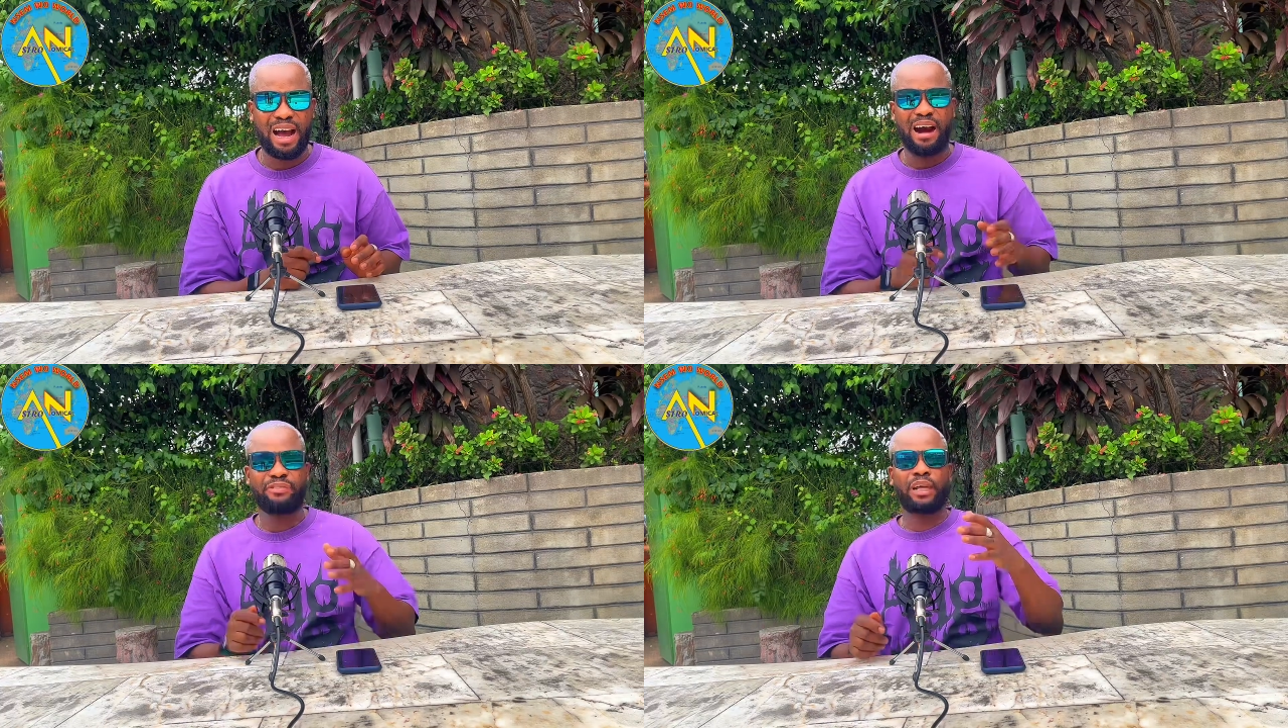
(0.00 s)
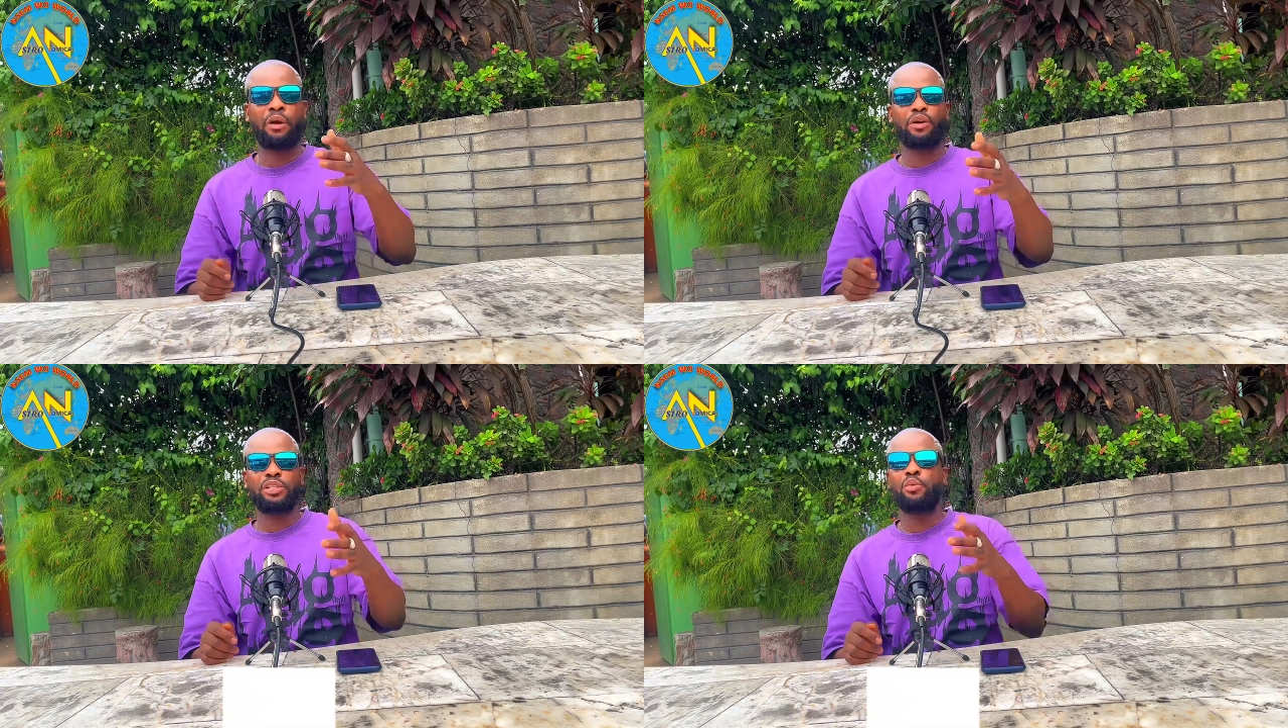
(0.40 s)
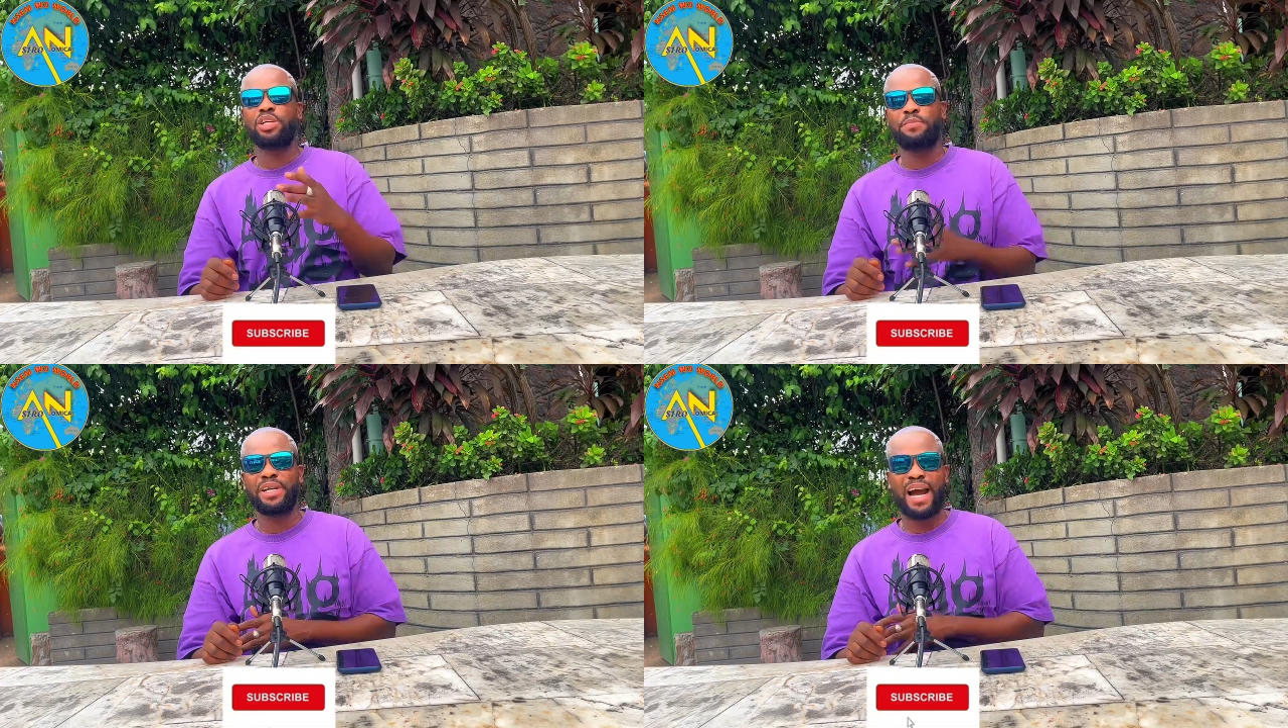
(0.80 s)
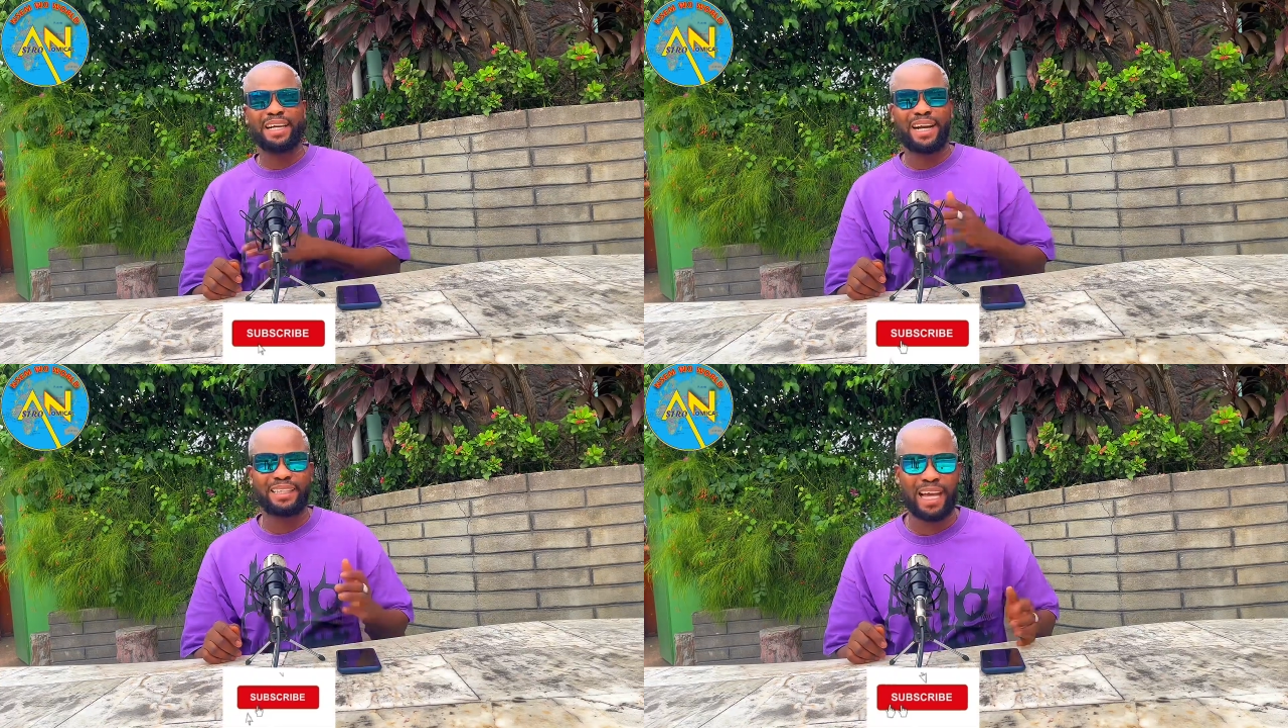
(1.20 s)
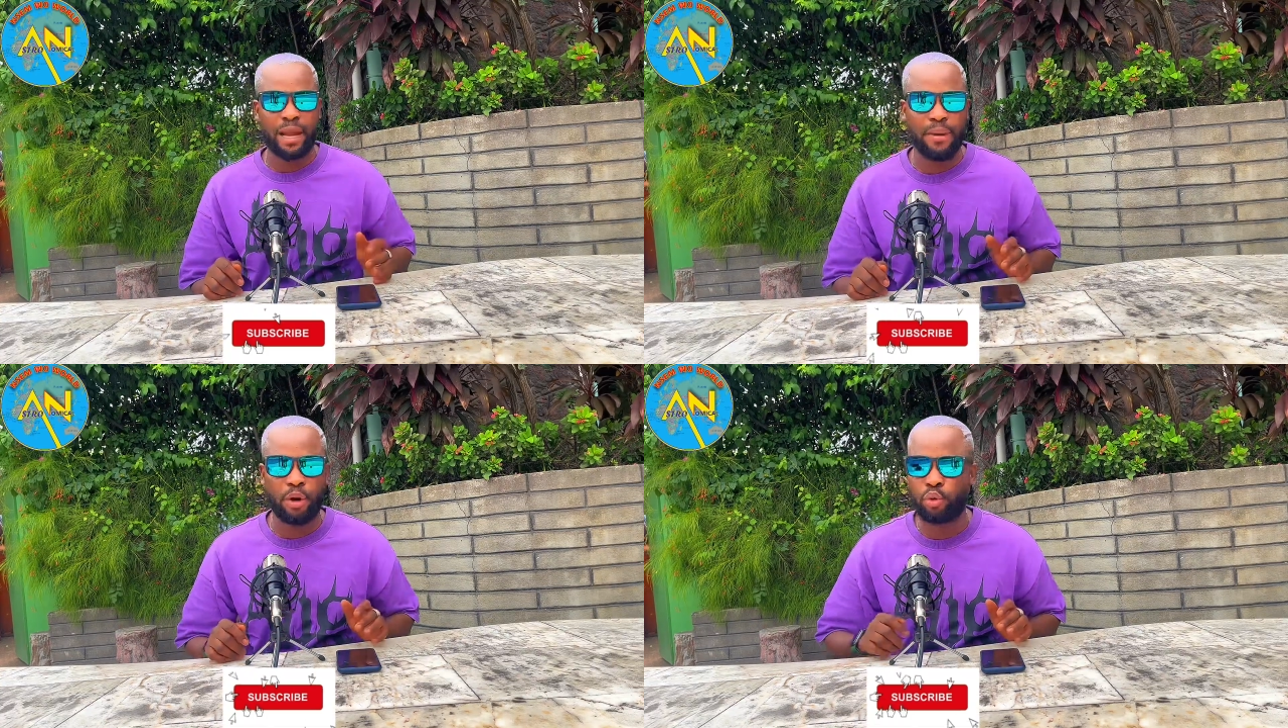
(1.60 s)
After all, she was big at that
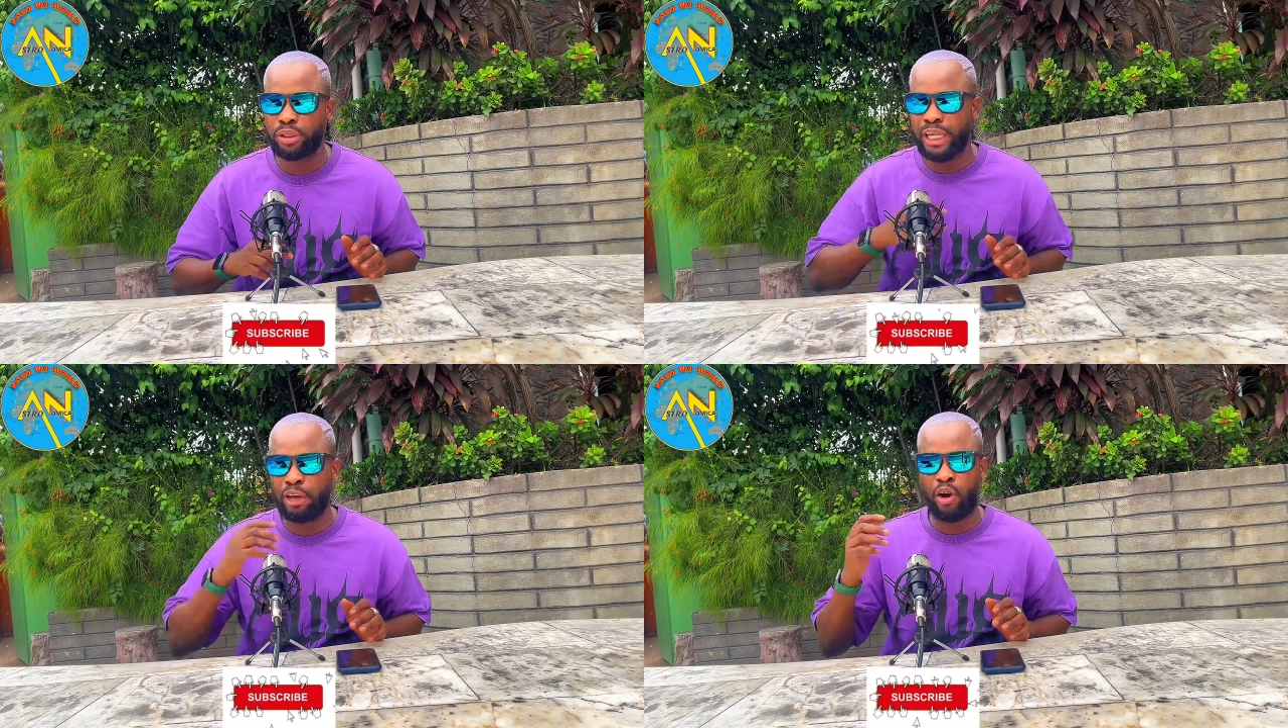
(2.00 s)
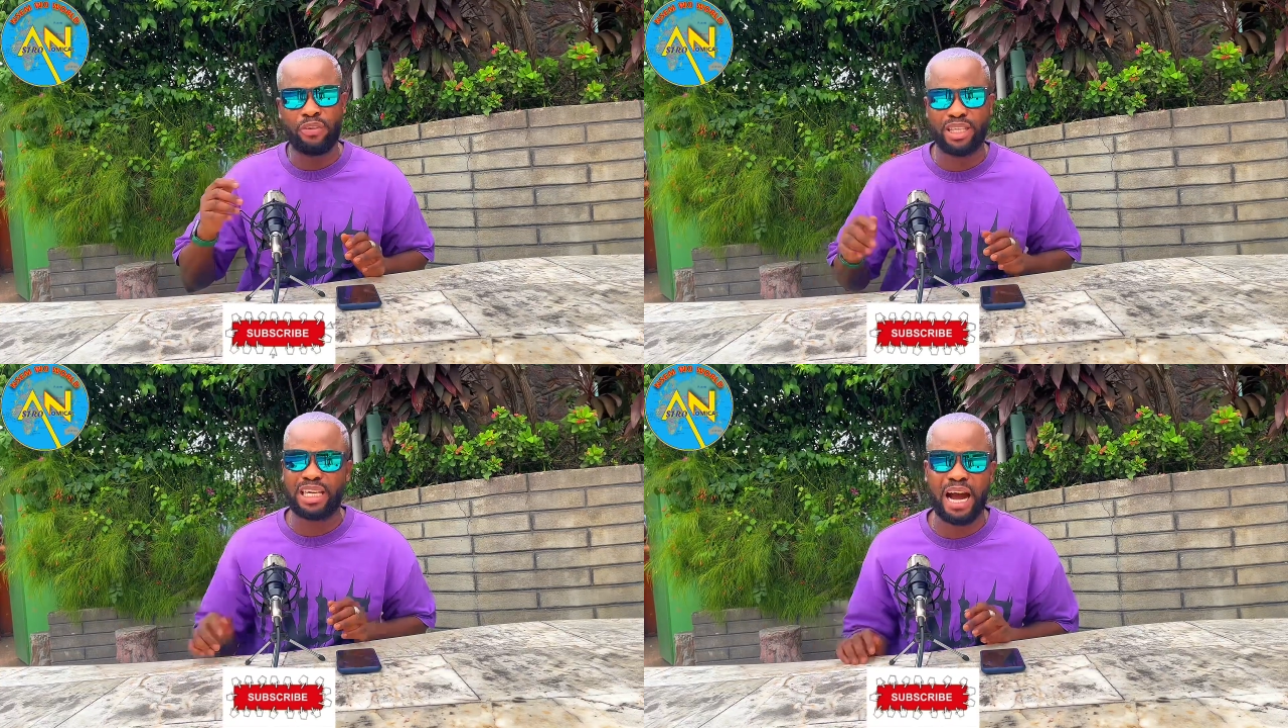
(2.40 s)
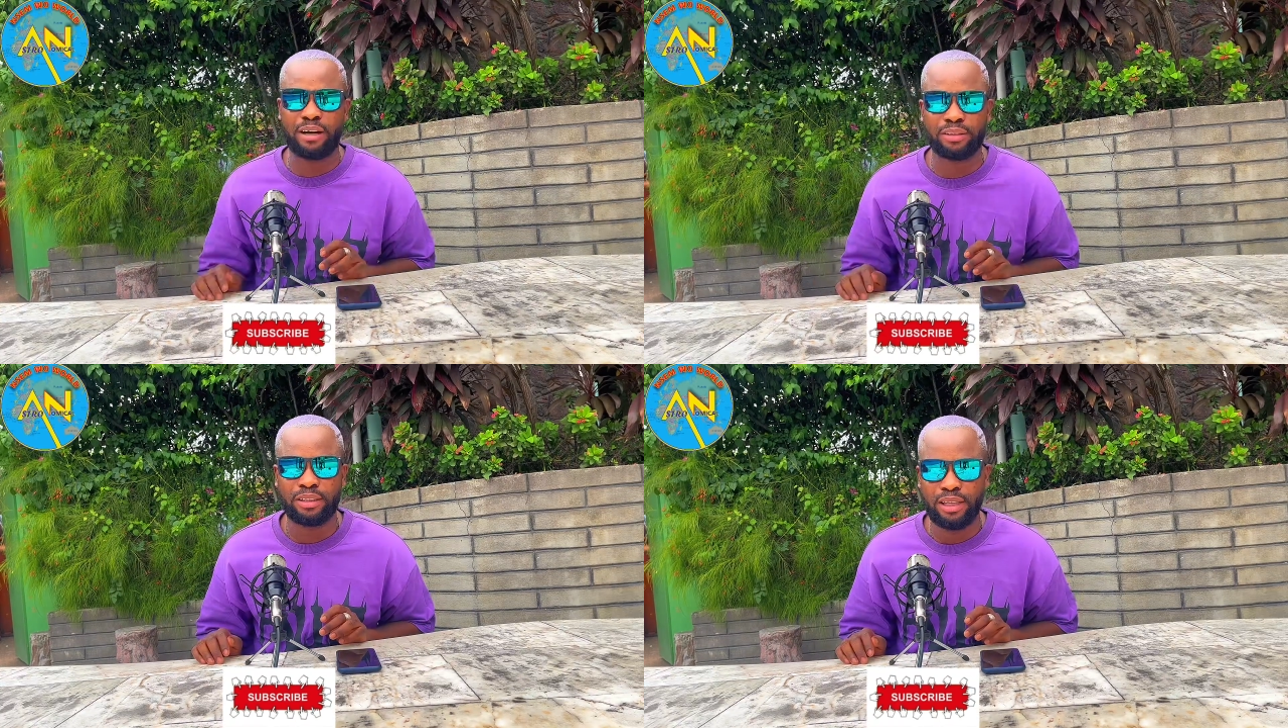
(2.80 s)
time and could take care of the child.